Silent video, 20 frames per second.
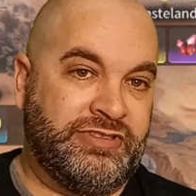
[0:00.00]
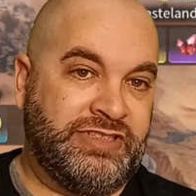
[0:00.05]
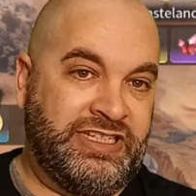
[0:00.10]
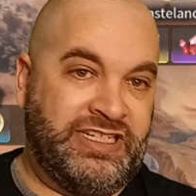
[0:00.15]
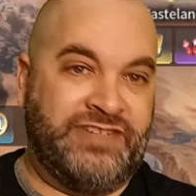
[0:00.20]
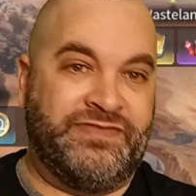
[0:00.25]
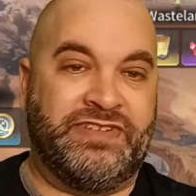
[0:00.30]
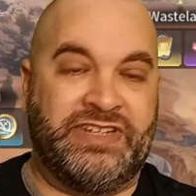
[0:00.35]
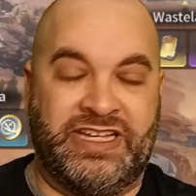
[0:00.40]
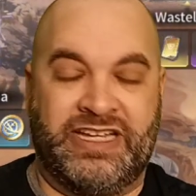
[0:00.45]

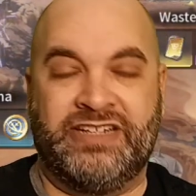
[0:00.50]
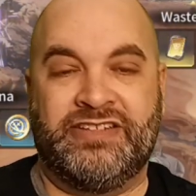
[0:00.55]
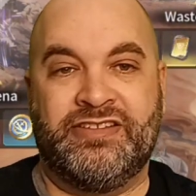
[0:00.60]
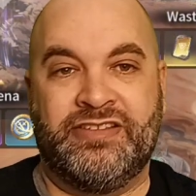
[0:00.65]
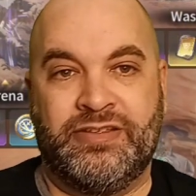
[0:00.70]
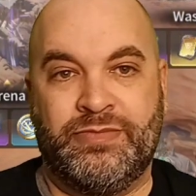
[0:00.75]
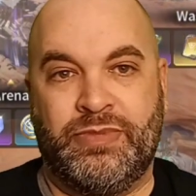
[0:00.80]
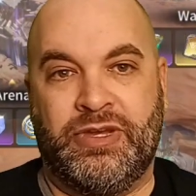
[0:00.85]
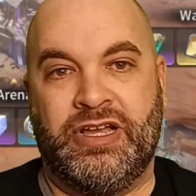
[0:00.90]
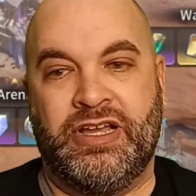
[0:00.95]
even get to
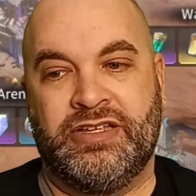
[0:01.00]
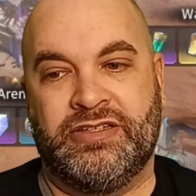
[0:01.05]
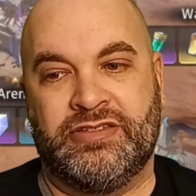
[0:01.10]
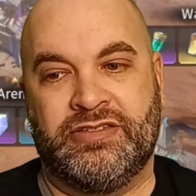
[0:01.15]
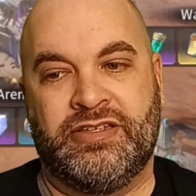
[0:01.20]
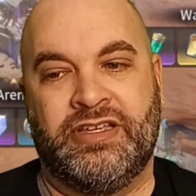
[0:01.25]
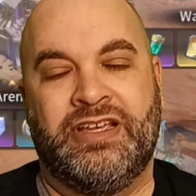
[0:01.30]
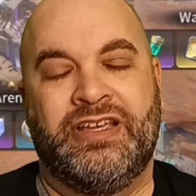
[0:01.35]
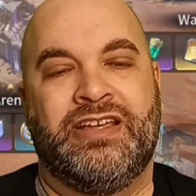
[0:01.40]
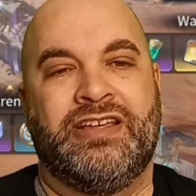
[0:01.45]
the
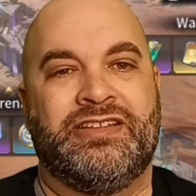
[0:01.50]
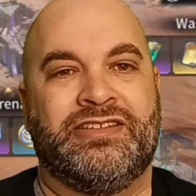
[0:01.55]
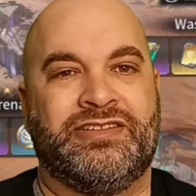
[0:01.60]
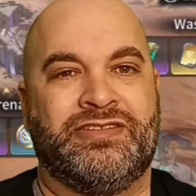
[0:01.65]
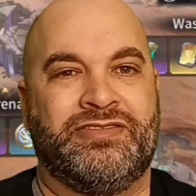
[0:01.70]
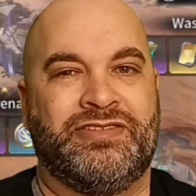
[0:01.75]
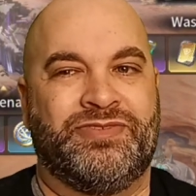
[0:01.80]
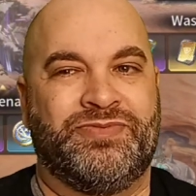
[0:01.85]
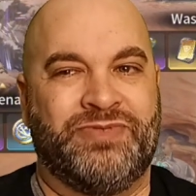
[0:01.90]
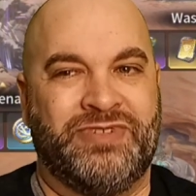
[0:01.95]
boss,
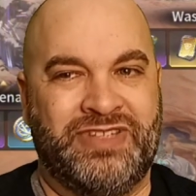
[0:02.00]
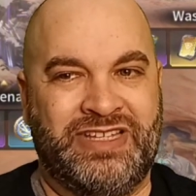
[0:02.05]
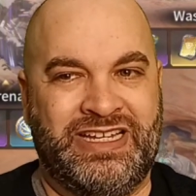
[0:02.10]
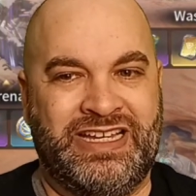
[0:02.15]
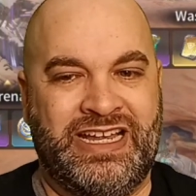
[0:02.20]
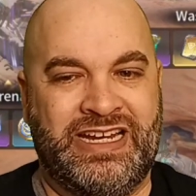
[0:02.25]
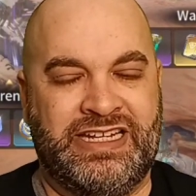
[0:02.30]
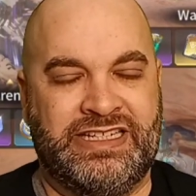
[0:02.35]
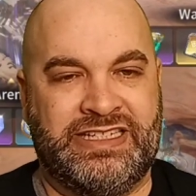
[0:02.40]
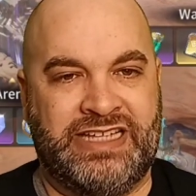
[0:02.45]
so it's really
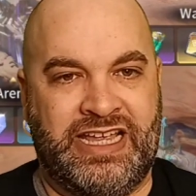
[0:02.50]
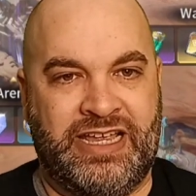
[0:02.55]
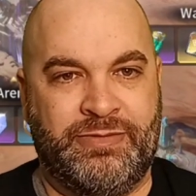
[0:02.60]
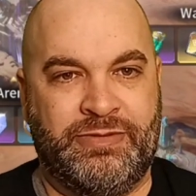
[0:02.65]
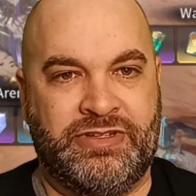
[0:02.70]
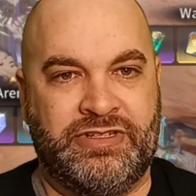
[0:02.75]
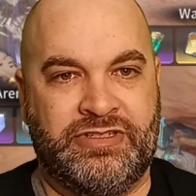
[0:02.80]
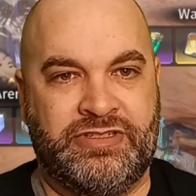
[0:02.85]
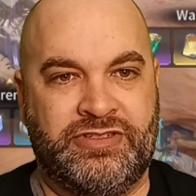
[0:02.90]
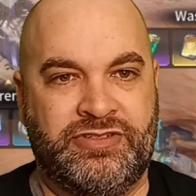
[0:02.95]
kind of
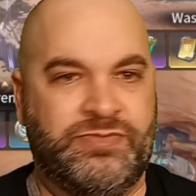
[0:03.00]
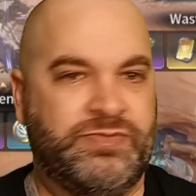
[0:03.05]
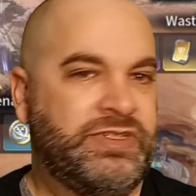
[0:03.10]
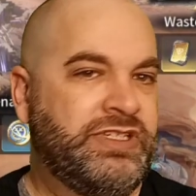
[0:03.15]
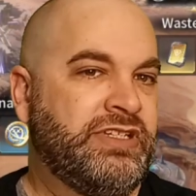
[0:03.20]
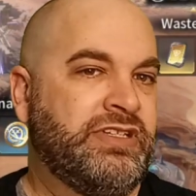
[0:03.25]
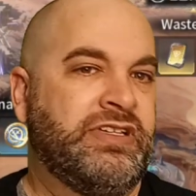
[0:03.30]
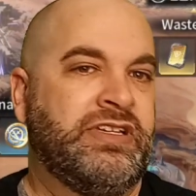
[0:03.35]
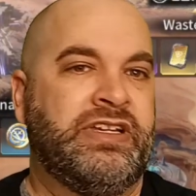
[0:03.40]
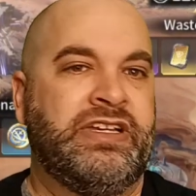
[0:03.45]
time
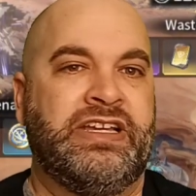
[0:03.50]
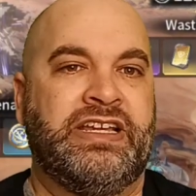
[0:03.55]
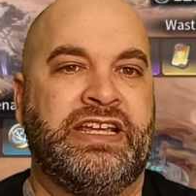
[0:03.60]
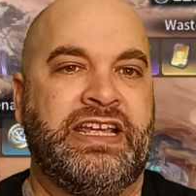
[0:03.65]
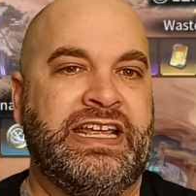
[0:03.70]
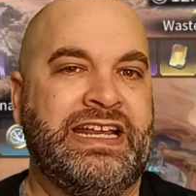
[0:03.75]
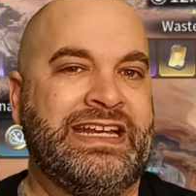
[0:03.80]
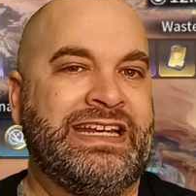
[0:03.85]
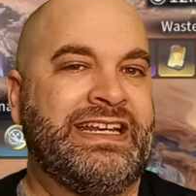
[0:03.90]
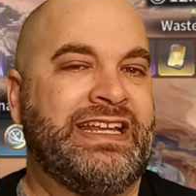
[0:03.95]
consuming
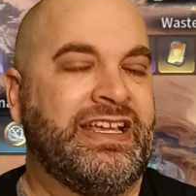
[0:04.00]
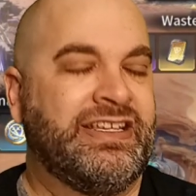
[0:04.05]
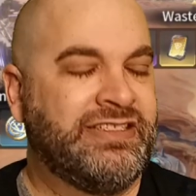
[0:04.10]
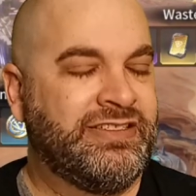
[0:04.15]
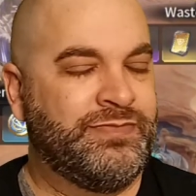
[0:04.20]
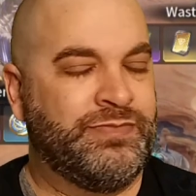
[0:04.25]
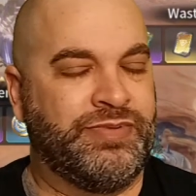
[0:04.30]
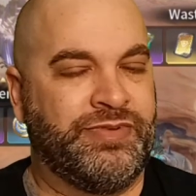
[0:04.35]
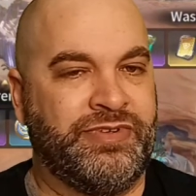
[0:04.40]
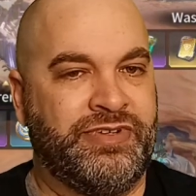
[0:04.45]
it
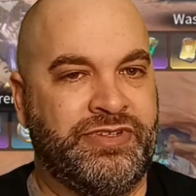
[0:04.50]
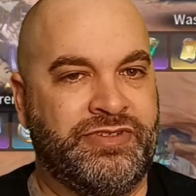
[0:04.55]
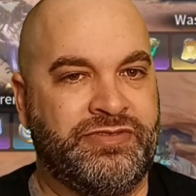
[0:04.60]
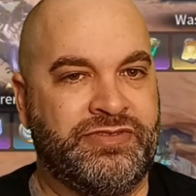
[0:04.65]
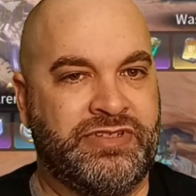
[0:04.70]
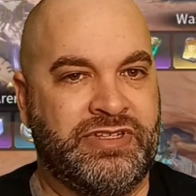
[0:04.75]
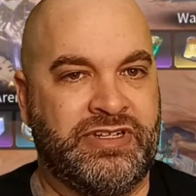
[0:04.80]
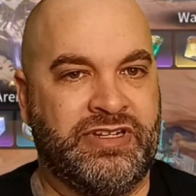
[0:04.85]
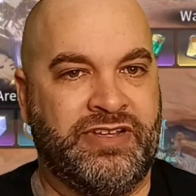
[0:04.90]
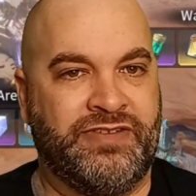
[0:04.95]
doesn't
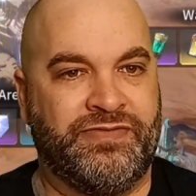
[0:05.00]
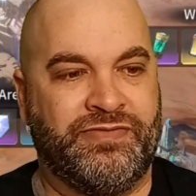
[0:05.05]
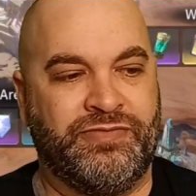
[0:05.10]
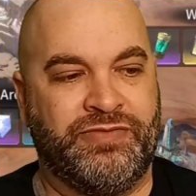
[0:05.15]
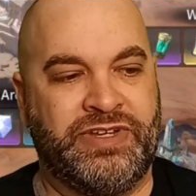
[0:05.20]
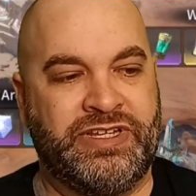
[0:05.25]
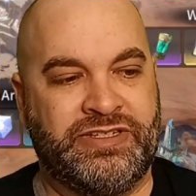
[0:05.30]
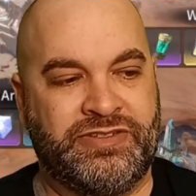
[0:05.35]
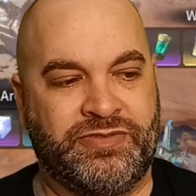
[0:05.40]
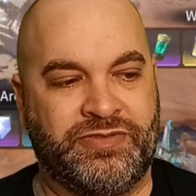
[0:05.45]
produce enough
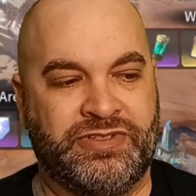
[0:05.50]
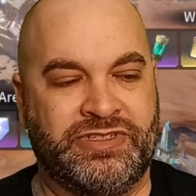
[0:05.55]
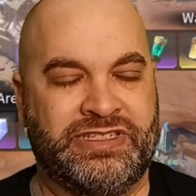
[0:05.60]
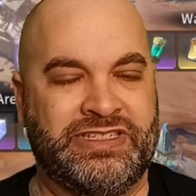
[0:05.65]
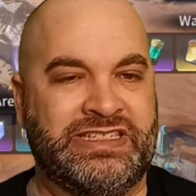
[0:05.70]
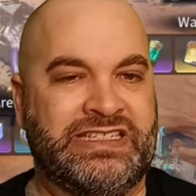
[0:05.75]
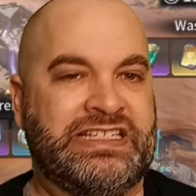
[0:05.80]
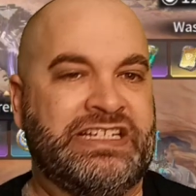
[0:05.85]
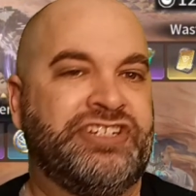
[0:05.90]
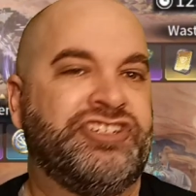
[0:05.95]

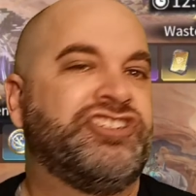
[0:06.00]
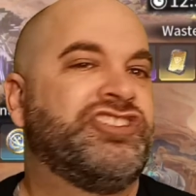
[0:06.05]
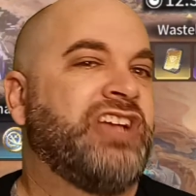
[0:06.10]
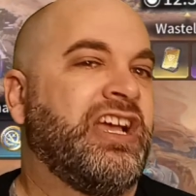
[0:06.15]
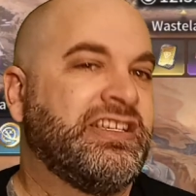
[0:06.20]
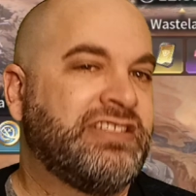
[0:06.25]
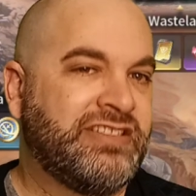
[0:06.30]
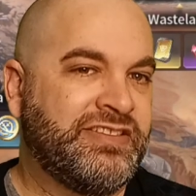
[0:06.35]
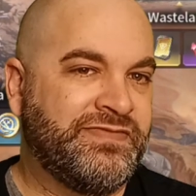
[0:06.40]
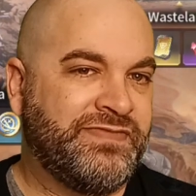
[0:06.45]
resources to
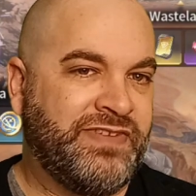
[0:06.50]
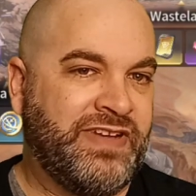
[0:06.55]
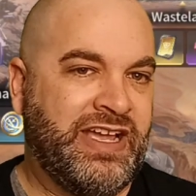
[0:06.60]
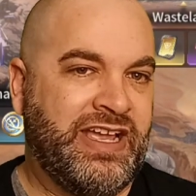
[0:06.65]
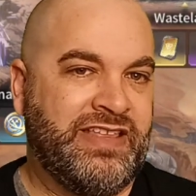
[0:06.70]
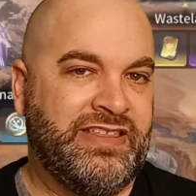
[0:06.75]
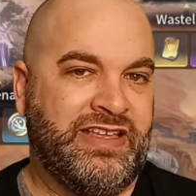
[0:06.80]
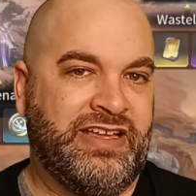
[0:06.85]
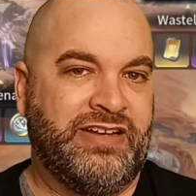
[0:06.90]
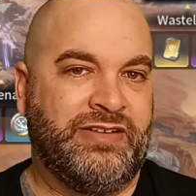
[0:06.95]

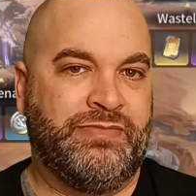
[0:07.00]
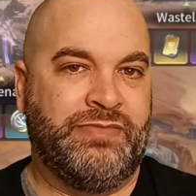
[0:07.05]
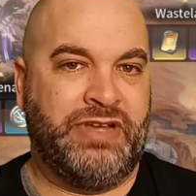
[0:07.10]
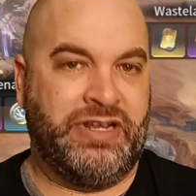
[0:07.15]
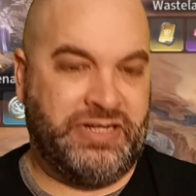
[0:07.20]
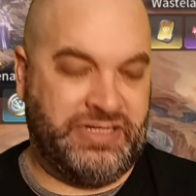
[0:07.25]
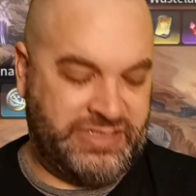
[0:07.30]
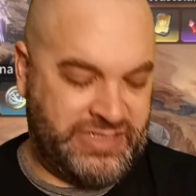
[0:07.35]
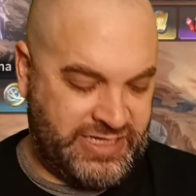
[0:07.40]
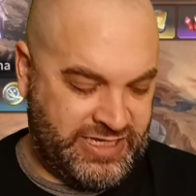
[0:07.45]
justify that
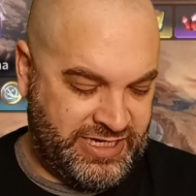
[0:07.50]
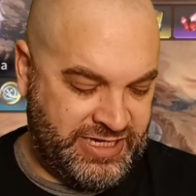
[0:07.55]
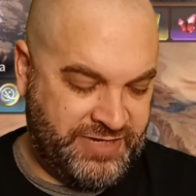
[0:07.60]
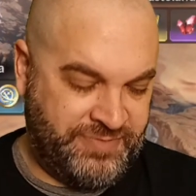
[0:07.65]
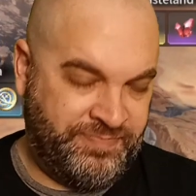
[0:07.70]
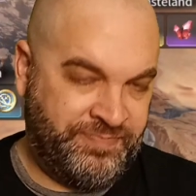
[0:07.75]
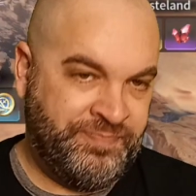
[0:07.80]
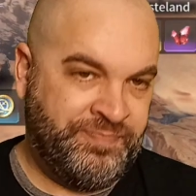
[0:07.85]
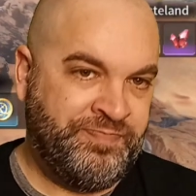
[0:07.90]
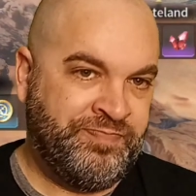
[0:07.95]
amount of
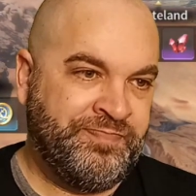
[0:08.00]
time.